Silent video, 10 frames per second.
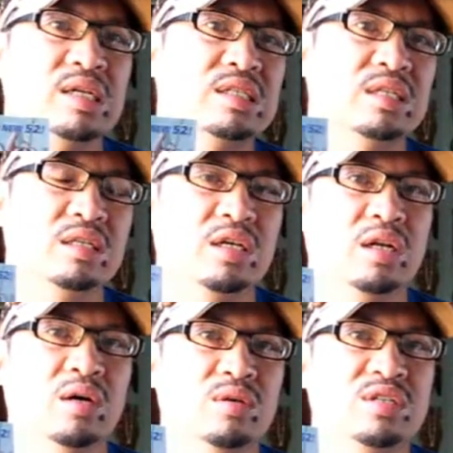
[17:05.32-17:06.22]
because
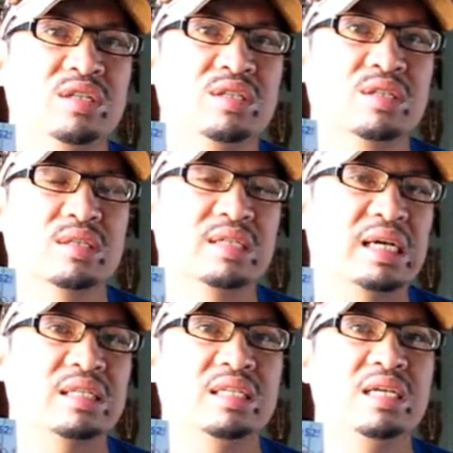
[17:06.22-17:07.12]
she's
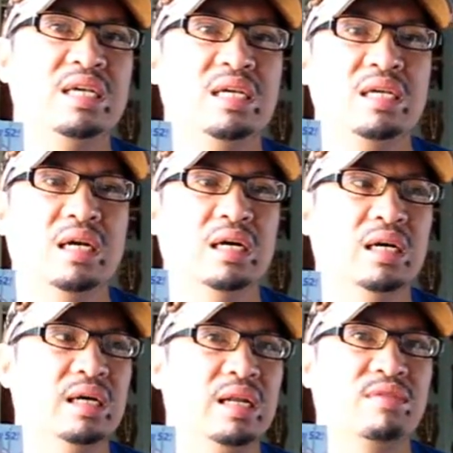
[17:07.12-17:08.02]
sexy
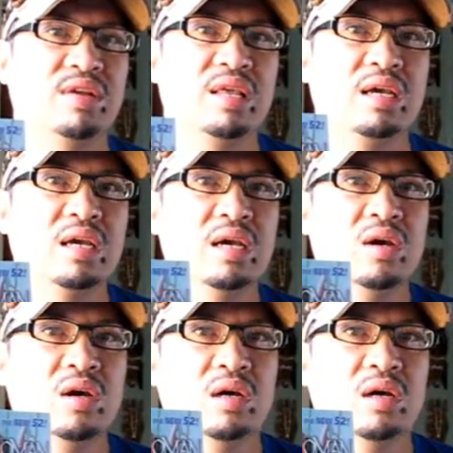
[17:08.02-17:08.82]
and everything